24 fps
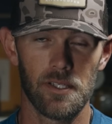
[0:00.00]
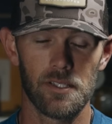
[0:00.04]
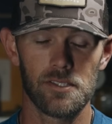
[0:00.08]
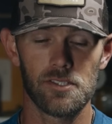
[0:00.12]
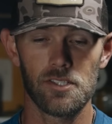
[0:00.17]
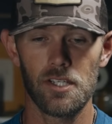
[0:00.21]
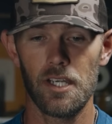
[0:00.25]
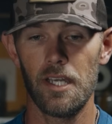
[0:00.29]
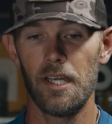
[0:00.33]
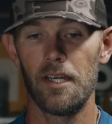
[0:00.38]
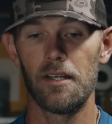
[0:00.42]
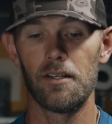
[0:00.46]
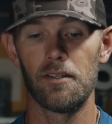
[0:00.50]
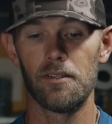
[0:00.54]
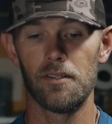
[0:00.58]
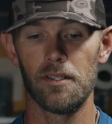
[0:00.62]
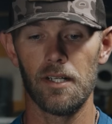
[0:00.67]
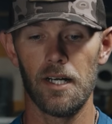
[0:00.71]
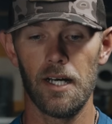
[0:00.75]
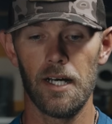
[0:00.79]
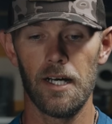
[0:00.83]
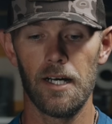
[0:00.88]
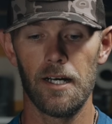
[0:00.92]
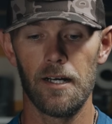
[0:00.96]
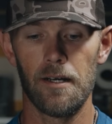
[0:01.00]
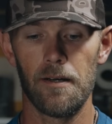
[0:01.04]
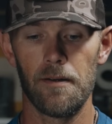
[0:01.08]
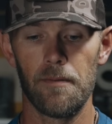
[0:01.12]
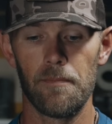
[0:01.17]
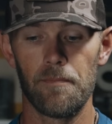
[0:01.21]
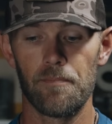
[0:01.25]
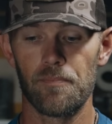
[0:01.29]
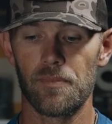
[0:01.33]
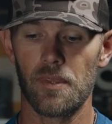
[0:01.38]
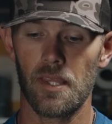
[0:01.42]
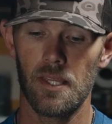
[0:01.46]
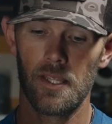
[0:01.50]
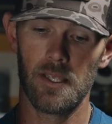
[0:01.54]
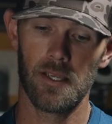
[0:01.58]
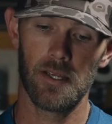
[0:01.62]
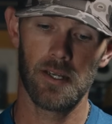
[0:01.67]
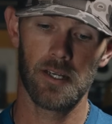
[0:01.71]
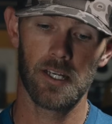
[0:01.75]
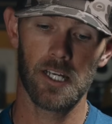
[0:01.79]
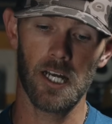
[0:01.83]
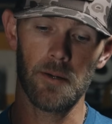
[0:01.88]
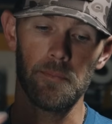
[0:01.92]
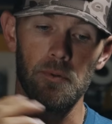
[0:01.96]
the channel. A
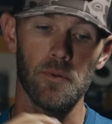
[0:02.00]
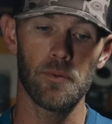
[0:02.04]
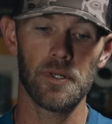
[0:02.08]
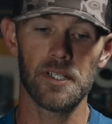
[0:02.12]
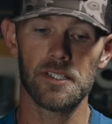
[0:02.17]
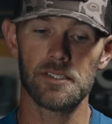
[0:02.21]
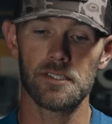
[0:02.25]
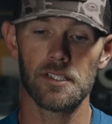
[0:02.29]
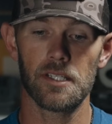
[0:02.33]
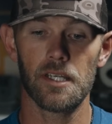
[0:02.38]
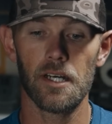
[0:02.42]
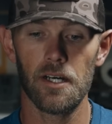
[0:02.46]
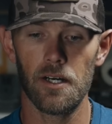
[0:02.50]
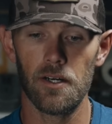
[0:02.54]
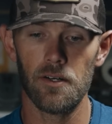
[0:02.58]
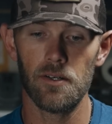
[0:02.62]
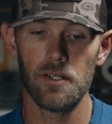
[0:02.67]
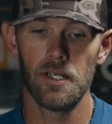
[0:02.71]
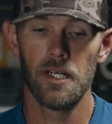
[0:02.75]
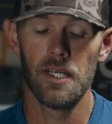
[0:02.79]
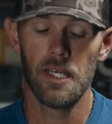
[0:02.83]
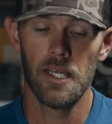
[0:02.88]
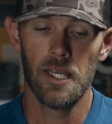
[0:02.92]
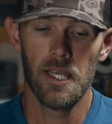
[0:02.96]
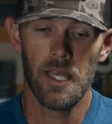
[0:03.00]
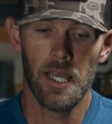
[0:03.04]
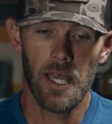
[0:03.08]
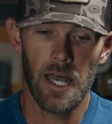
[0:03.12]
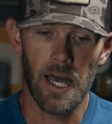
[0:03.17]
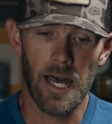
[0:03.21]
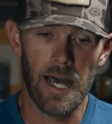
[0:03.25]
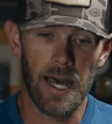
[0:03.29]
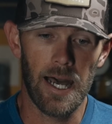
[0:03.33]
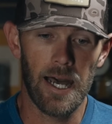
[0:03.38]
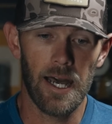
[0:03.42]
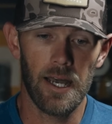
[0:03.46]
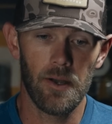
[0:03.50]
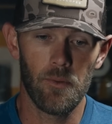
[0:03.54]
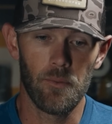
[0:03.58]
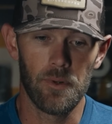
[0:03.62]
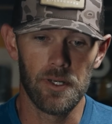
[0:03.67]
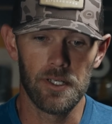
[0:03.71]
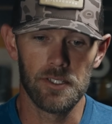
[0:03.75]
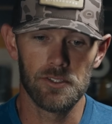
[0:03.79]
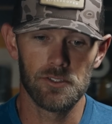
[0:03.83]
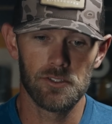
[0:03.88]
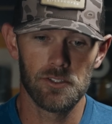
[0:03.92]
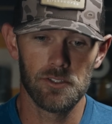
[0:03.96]
couple weeks ago, I
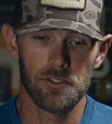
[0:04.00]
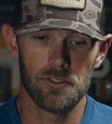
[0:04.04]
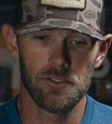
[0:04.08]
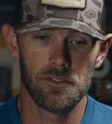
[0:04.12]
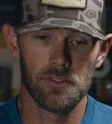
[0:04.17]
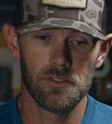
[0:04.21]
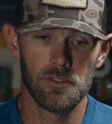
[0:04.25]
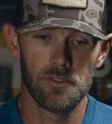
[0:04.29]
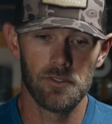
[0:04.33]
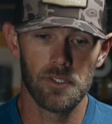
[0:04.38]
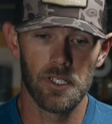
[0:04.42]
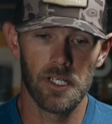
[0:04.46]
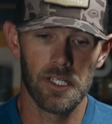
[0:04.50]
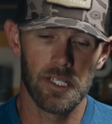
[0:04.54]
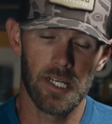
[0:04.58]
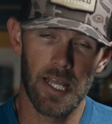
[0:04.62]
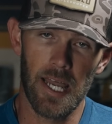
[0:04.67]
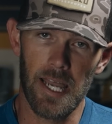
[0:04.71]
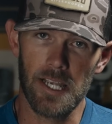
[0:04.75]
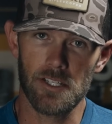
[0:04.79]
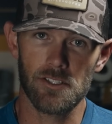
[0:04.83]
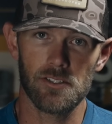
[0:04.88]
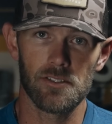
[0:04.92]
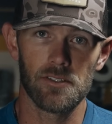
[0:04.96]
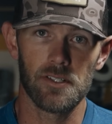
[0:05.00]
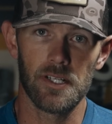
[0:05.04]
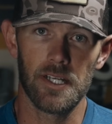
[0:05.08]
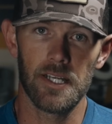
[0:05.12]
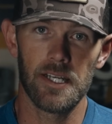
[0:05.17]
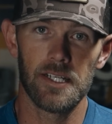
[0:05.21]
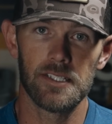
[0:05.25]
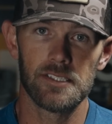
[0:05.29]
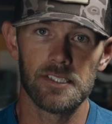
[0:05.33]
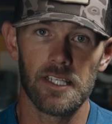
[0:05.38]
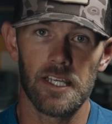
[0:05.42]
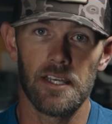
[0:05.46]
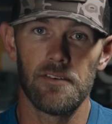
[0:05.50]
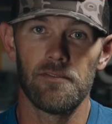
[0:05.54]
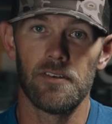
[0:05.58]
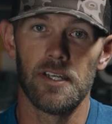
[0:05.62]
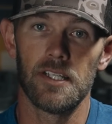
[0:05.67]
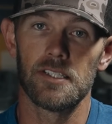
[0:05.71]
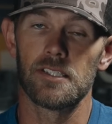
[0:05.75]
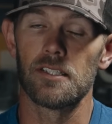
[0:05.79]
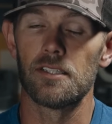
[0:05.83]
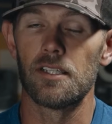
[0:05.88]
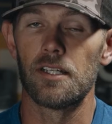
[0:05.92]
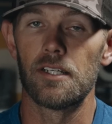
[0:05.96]
went to a national ASA
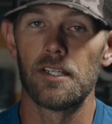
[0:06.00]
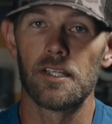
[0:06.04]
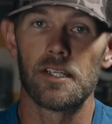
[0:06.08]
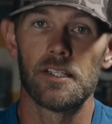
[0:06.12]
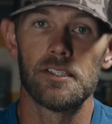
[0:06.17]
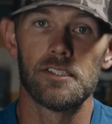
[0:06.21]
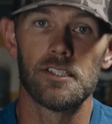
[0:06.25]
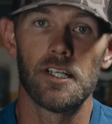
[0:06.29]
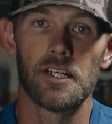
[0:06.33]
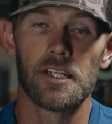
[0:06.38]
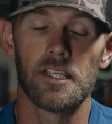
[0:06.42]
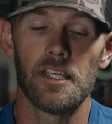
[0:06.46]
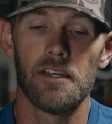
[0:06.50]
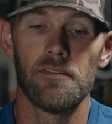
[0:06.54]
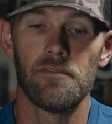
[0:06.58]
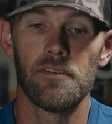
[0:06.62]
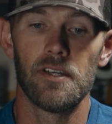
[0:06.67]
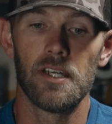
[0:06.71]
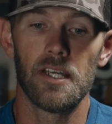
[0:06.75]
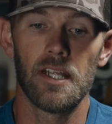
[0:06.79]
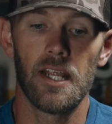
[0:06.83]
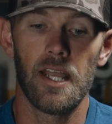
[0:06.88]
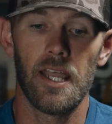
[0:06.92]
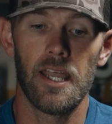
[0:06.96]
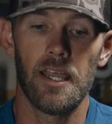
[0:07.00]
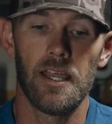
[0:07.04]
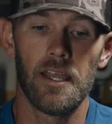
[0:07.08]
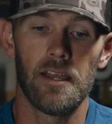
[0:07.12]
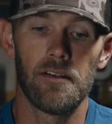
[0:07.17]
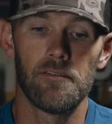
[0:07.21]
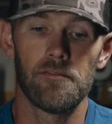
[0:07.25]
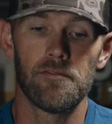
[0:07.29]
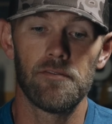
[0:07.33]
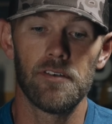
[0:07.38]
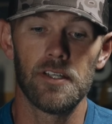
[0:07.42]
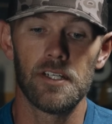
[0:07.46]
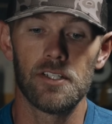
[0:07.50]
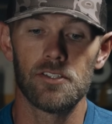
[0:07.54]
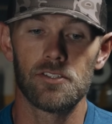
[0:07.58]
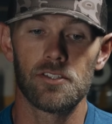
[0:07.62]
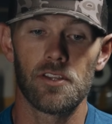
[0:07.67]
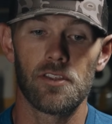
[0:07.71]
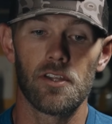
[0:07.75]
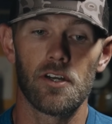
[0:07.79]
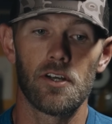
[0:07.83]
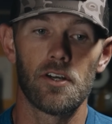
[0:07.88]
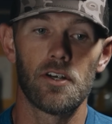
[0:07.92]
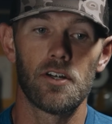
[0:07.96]
event, a London, Kentucky event, and
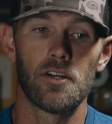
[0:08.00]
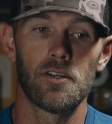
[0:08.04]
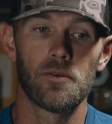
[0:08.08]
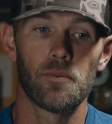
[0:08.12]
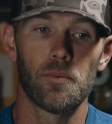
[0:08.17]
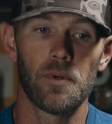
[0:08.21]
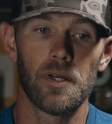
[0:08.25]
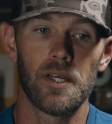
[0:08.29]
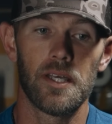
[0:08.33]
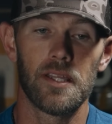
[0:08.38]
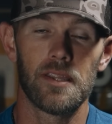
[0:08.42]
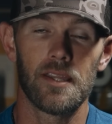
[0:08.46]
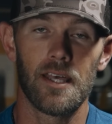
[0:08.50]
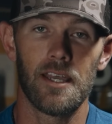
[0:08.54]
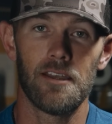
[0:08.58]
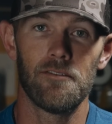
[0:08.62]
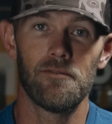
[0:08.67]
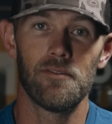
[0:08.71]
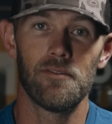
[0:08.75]
finished third with a